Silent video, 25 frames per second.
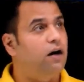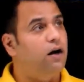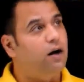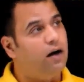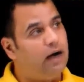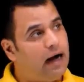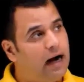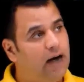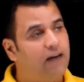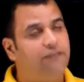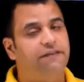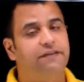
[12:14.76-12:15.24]

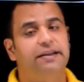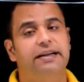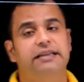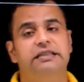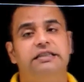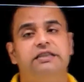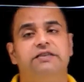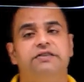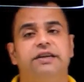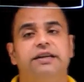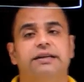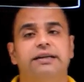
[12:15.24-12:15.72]
after
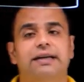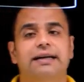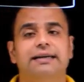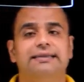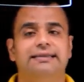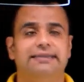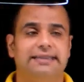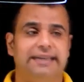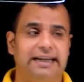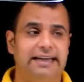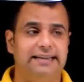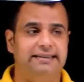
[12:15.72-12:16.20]
achieving the
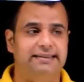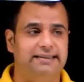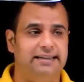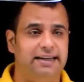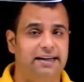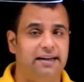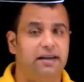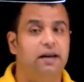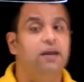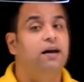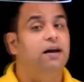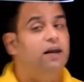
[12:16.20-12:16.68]
steady
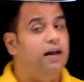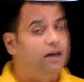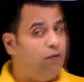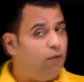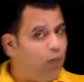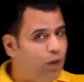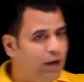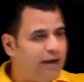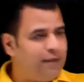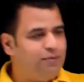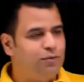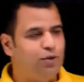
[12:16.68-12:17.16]
state.
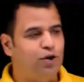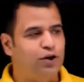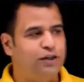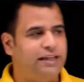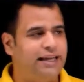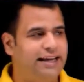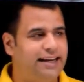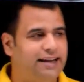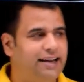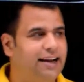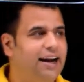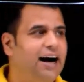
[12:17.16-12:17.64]
One more
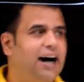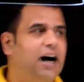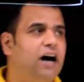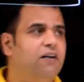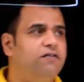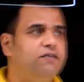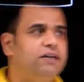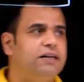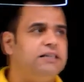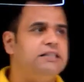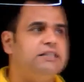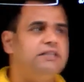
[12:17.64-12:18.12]
thing,
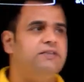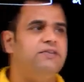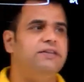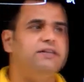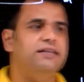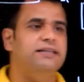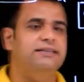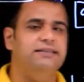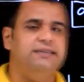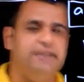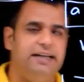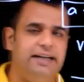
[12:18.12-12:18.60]
after achieving
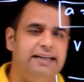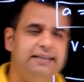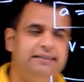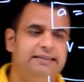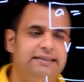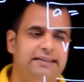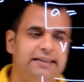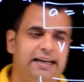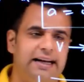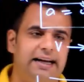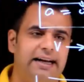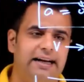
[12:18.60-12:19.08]
the steady
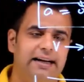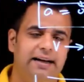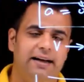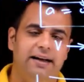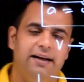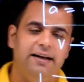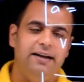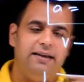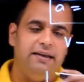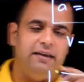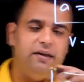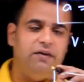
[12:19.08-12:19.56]

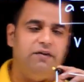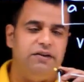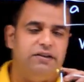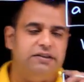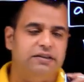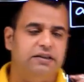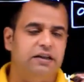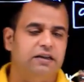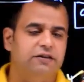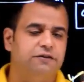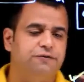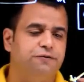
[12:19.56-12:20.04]
state, the
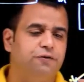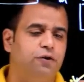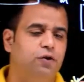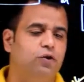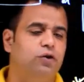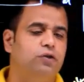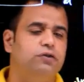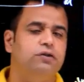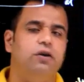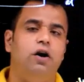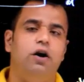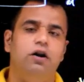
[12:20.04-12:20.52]
viscous
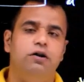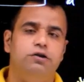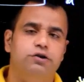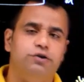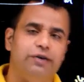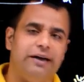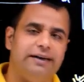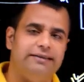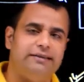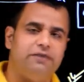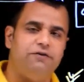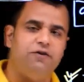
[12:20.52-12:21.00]
force also
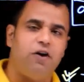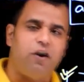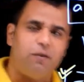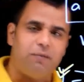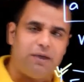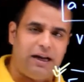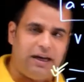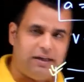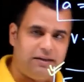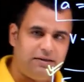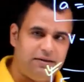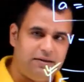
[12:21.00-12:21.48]
has a
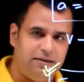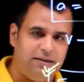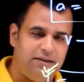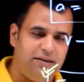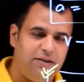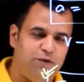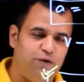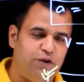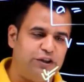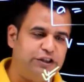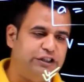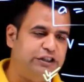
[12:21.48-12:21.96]
formula.
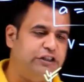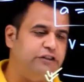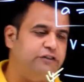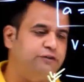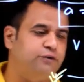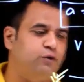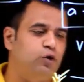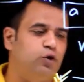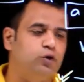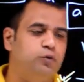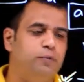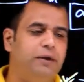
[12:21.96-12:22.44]
Viscous
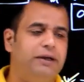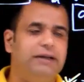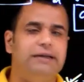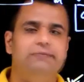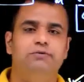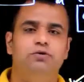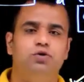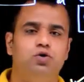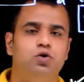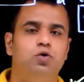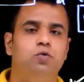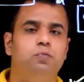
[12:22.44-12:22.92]
force
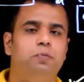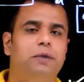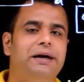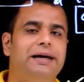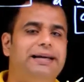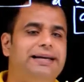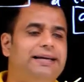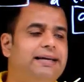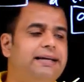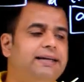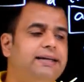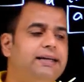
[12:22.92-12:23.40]
becomes 2 pi
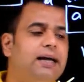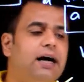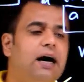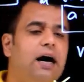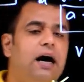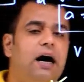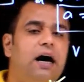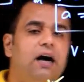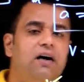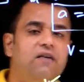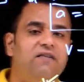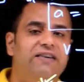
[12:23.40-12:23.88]
eta
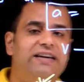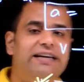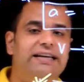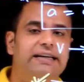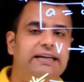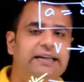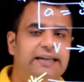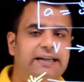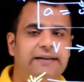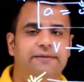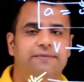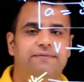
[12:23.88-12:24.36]
r
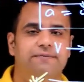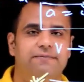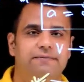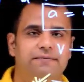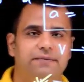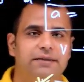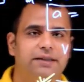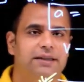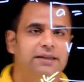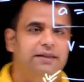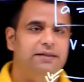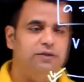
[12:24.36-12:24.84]
Vt.
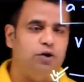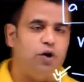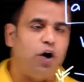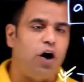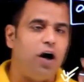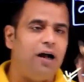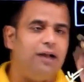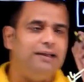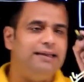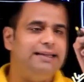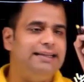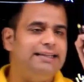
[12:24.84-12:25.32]
So
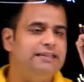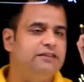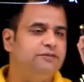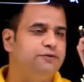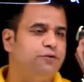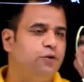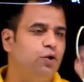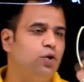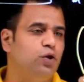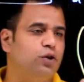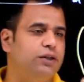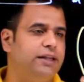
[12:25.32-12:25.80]
all these
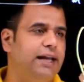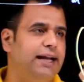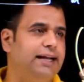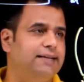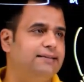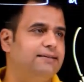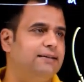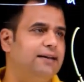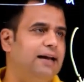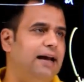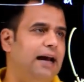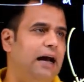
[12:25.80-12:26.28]
4
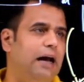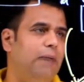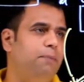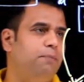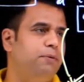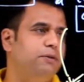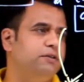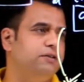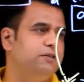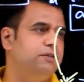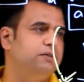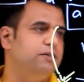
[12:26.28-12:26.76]
things
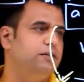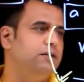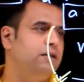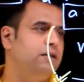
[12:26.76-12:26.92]
happens